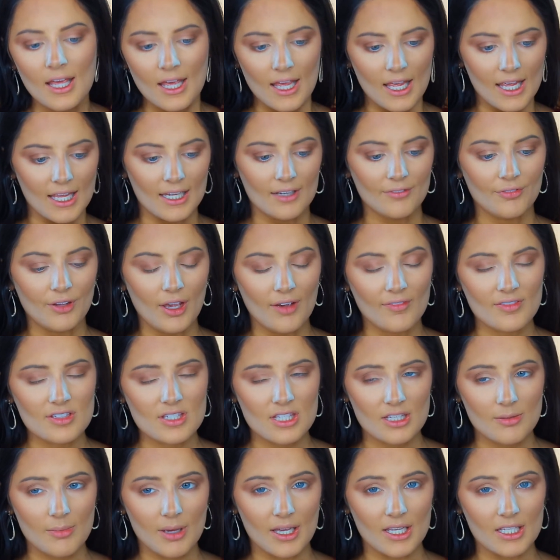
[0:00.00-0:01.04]
And if you haven't
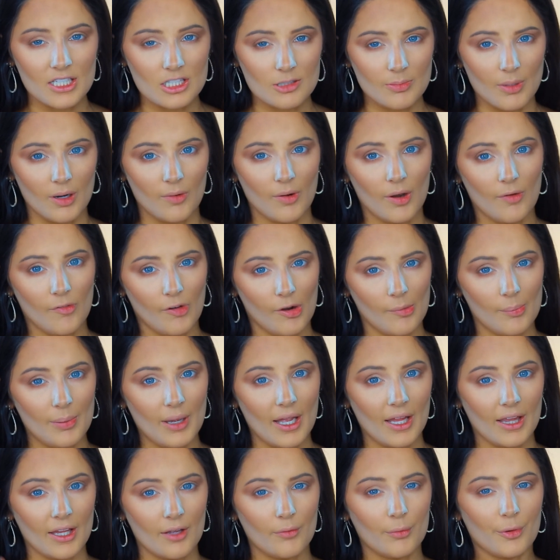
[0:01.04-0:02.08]
seen my It's My Rayeraye
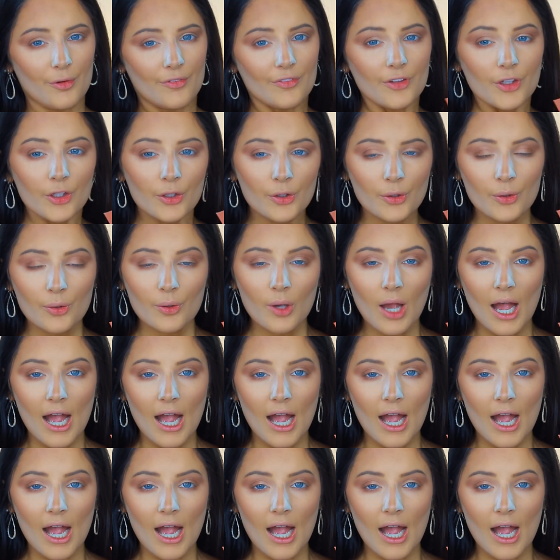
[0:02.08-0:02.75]
palette review,